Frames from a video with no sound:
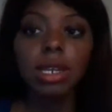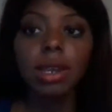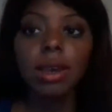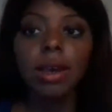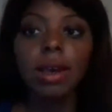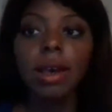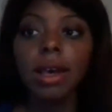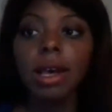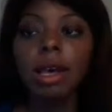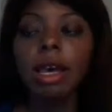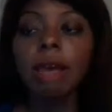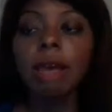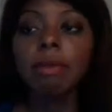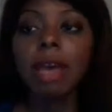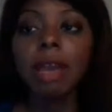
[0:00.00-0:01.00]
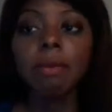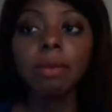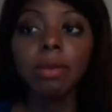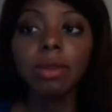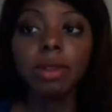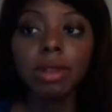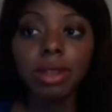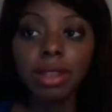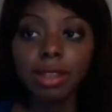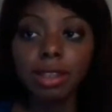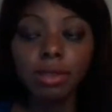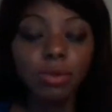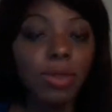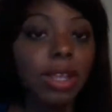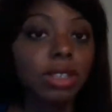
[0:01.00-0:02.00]

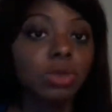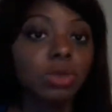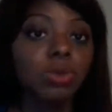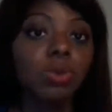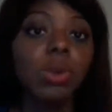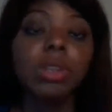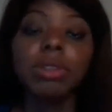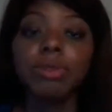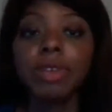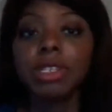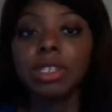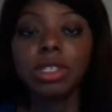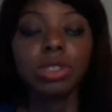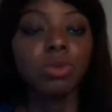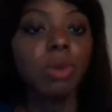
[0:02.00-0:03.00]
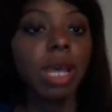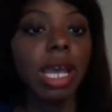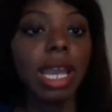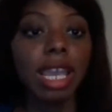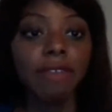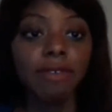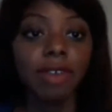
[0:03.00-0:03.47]
That's one of the reasons why